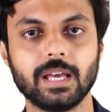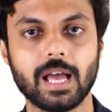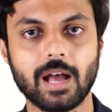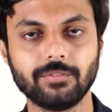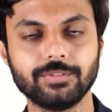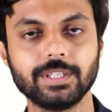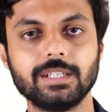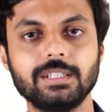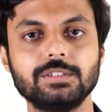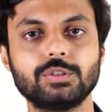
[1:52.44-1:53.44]

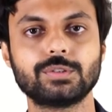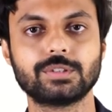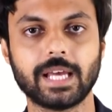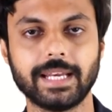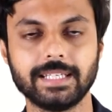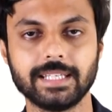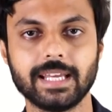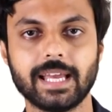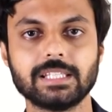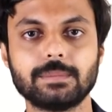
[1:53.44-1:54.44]
African society
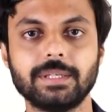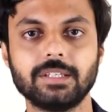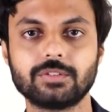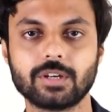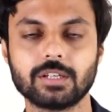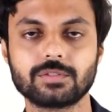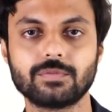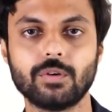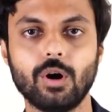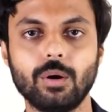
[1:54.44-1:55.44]
has been
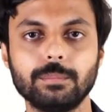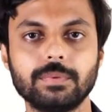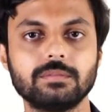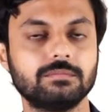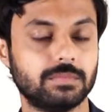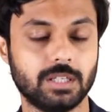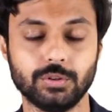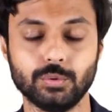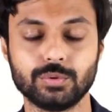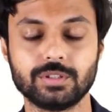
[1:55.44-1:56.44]
transformed,
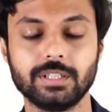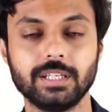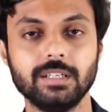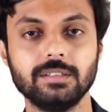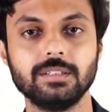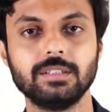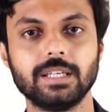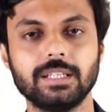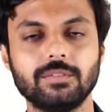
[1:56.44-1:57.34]
unknown city, in the